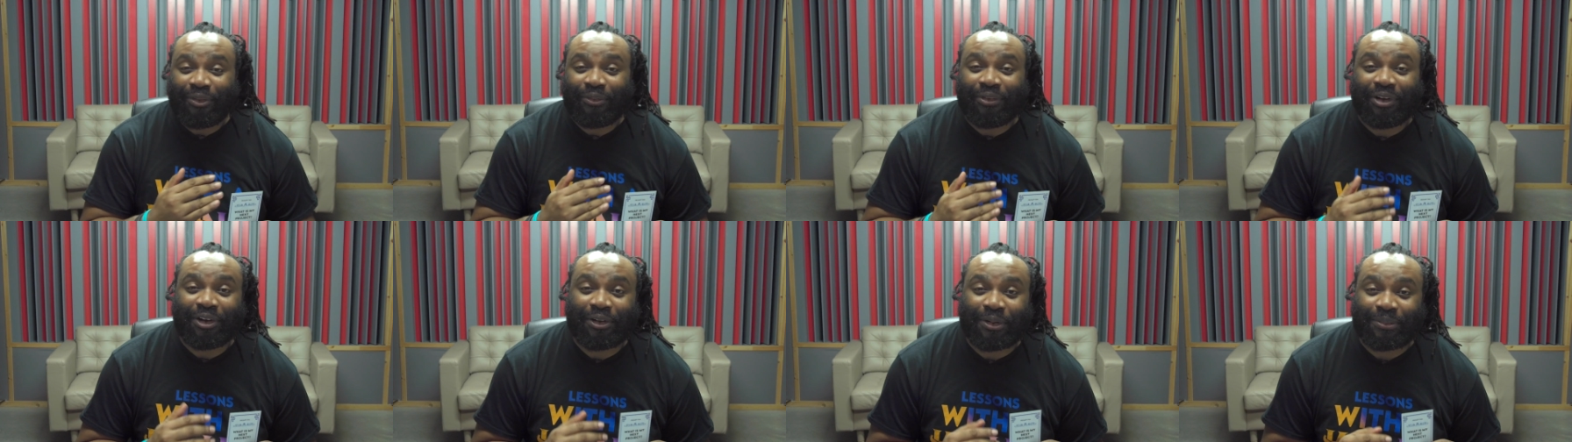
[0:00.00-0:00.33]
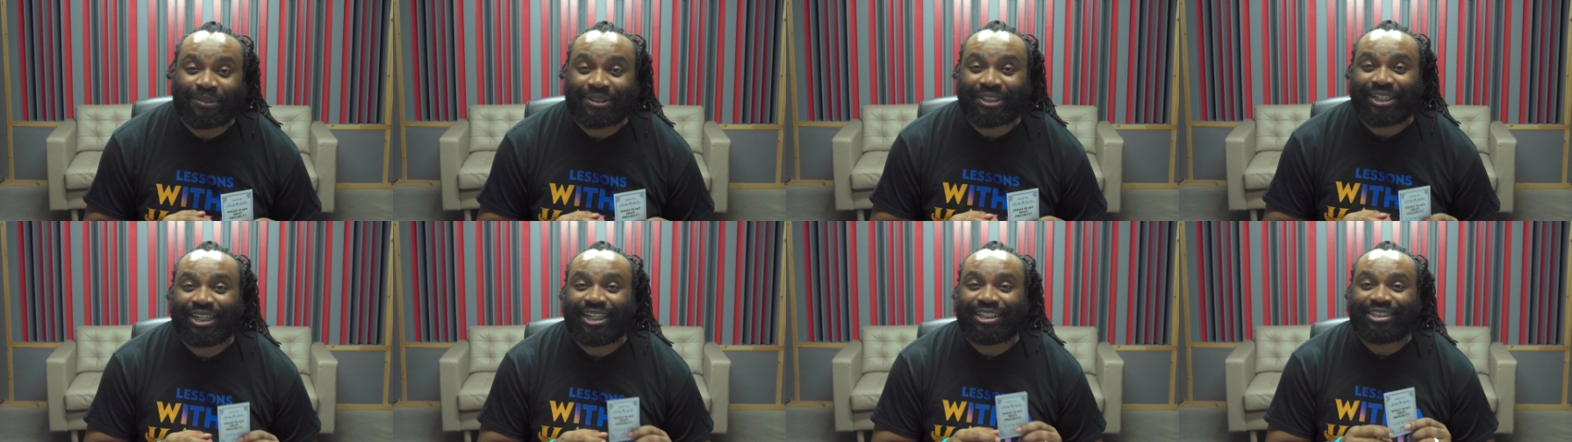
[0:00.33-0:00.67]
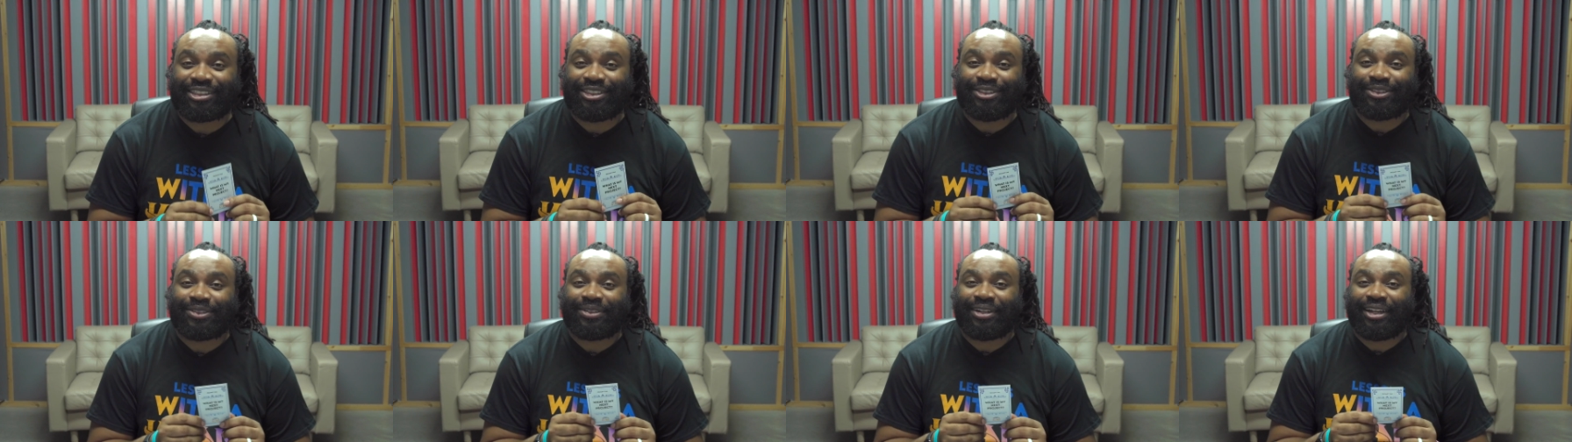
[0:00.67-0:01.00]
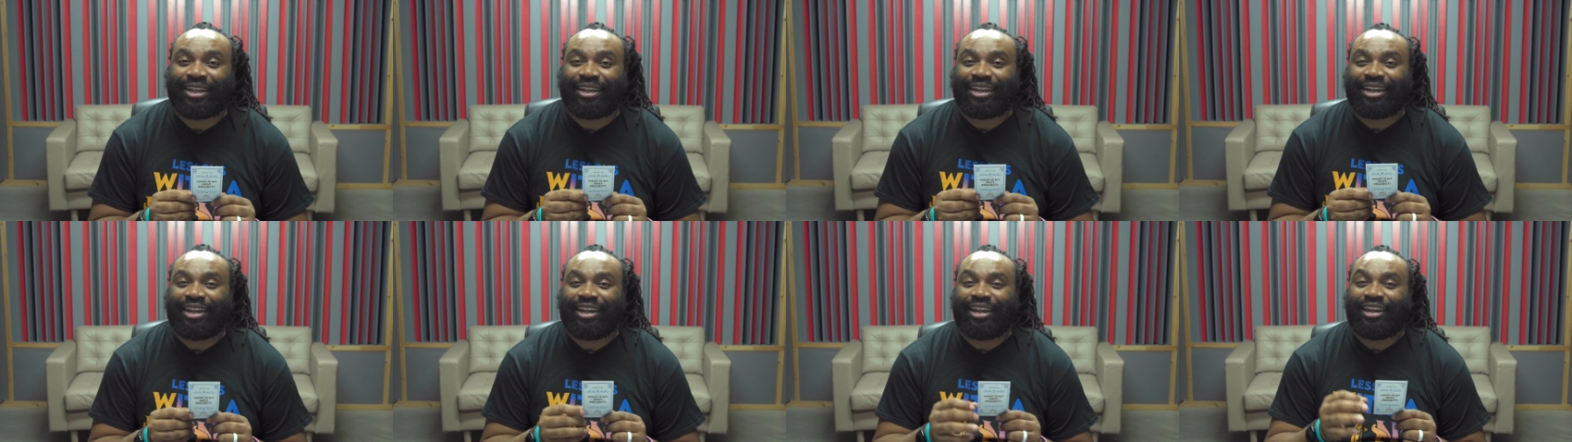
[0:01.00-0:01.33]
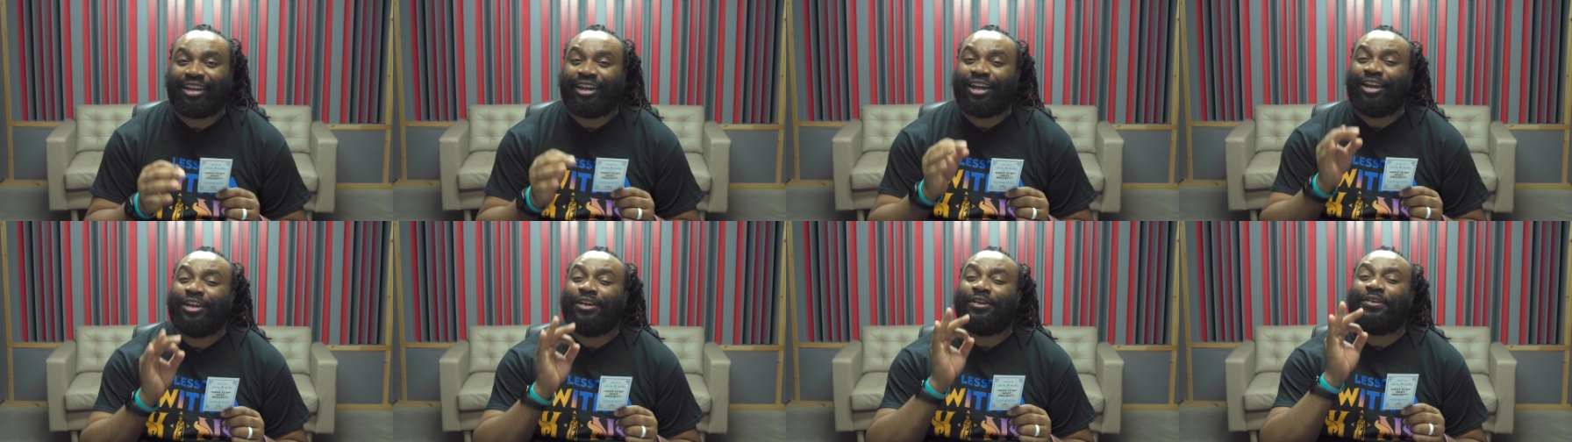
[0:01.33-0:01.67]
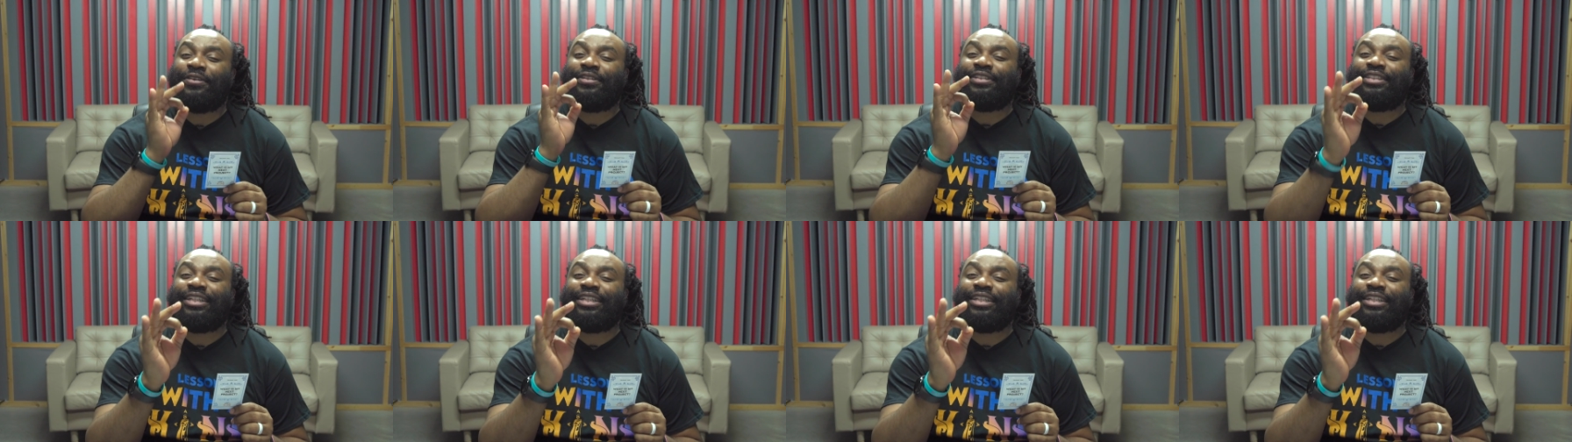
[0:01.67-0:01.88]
and welcome to Lessons with the King, the